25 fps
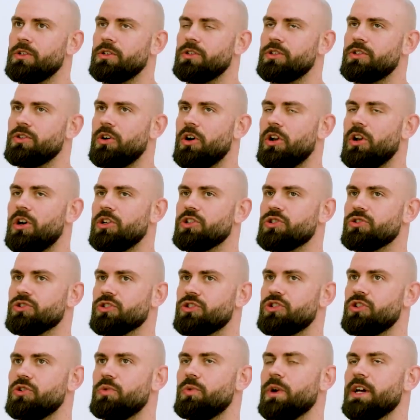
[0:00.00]
So I'll answer it
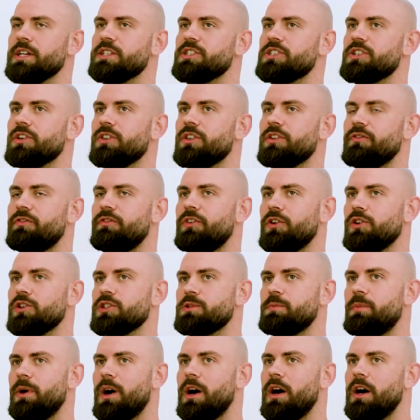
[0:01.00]
two ways. So the
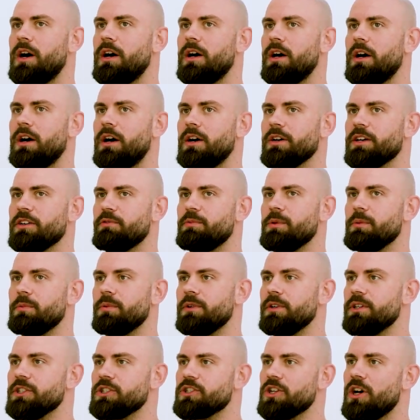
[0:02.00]
first part, I'll give people
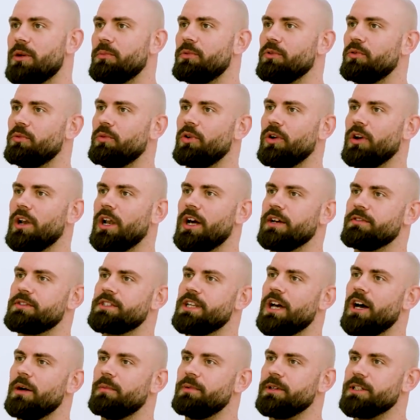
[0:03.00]
an example of what life
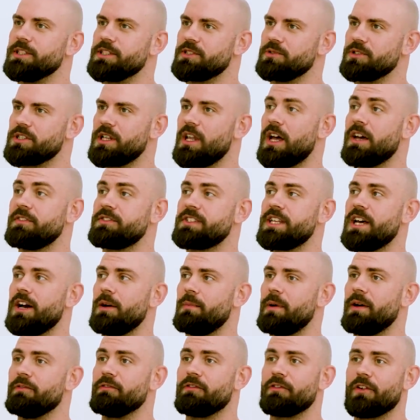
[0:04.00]
setup is. So it's life
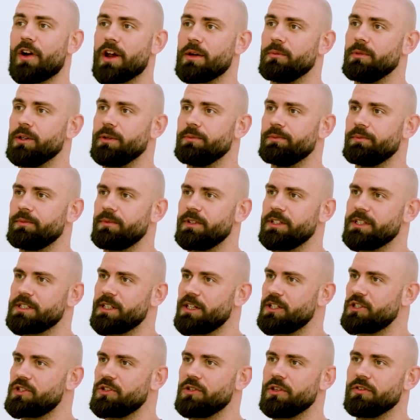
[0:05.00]
setup and framing is
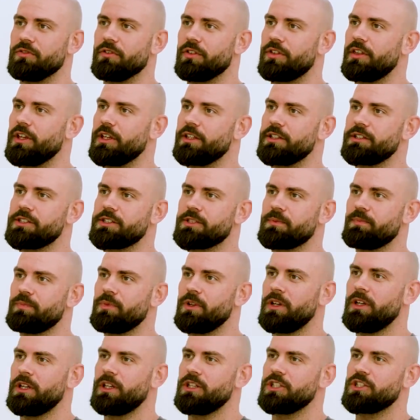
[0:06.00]
like two different things.
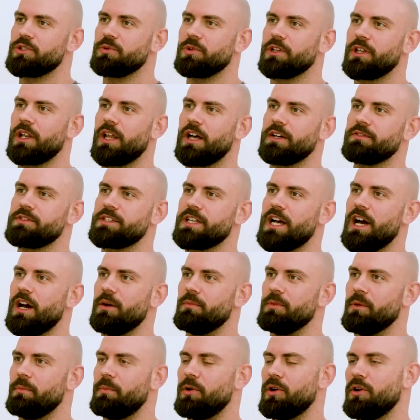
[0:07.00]
So with life
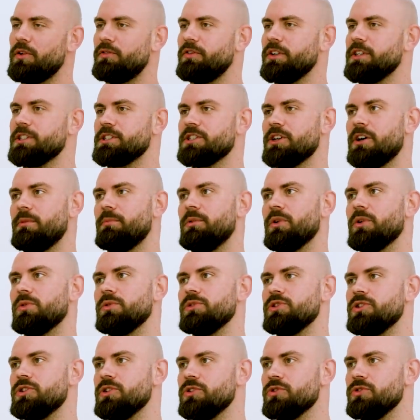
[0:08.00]
setup, the perfect example I
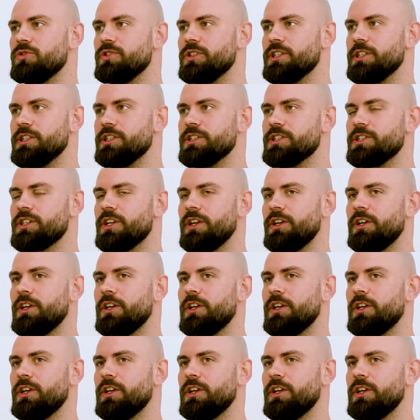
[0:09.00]
always use is